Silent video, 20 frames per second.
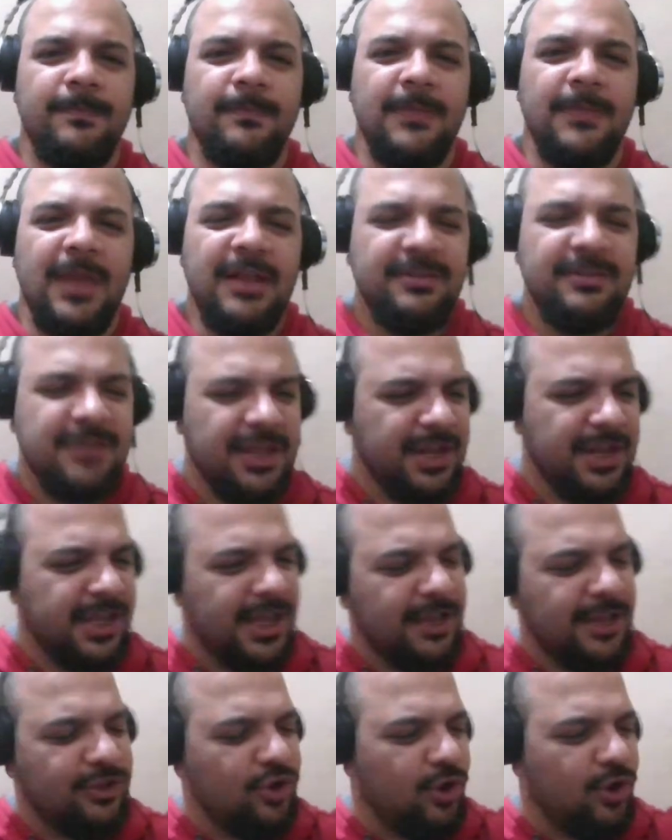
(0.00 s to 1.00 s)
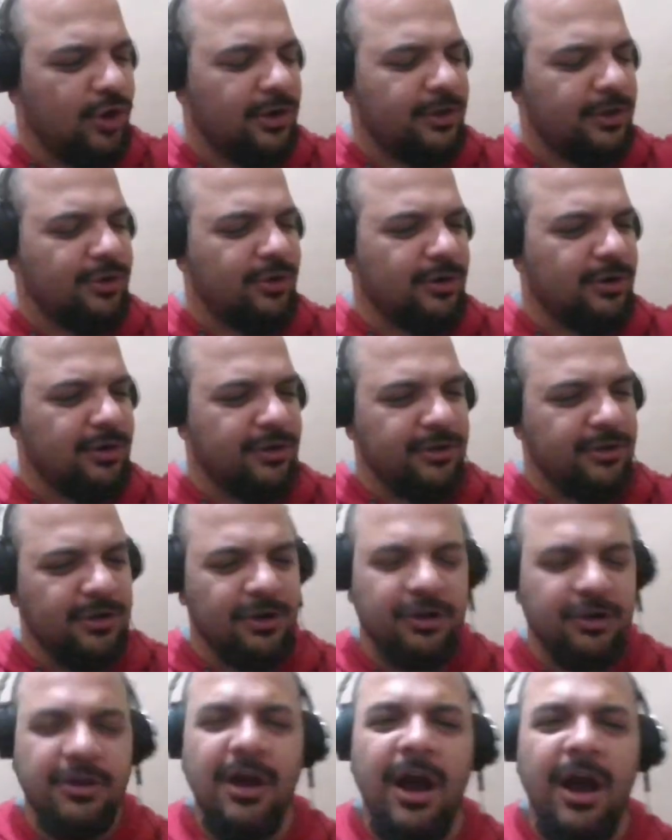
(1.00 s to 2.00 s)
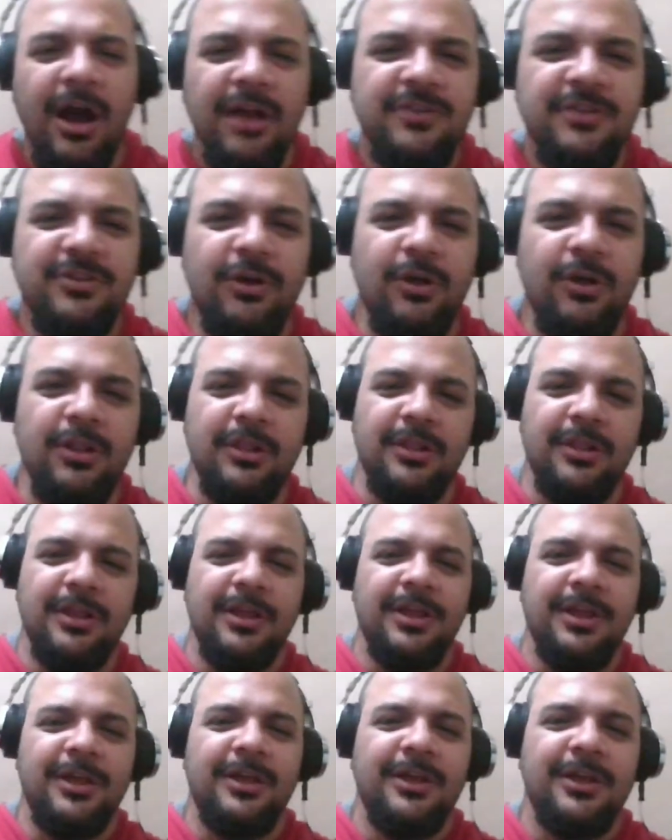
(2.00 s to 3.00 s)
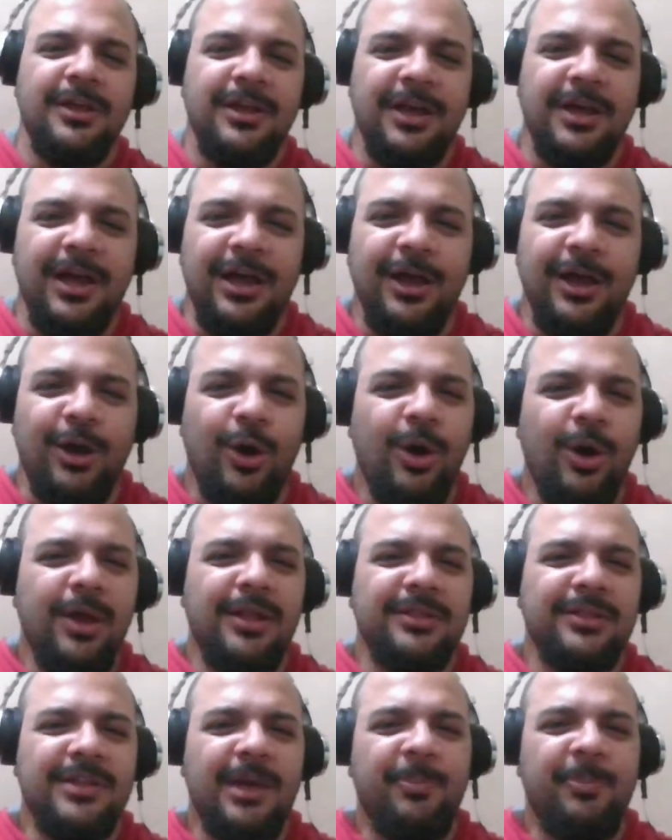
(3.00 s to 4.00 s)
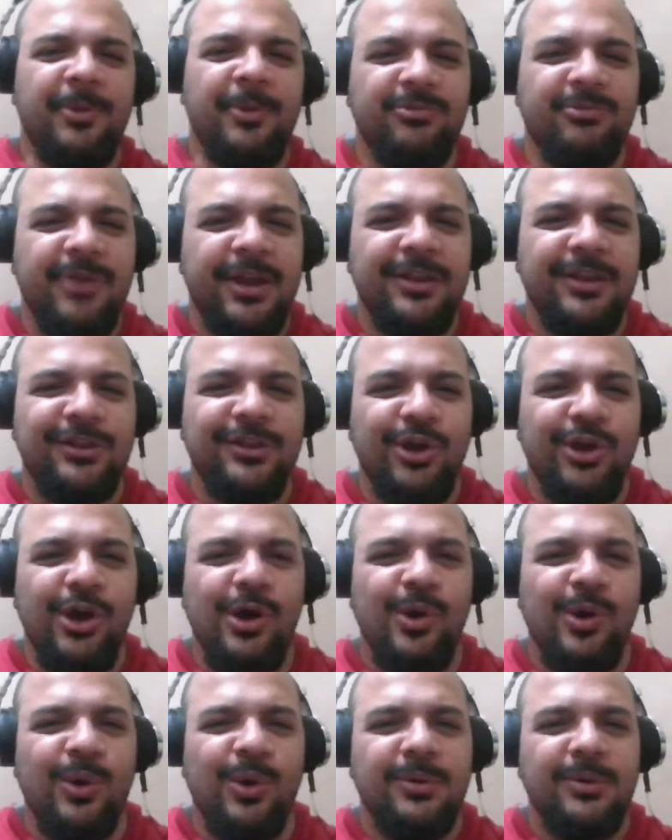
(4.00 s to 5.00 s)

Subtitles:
It's gonna get your cogs all oiled up and ready to go.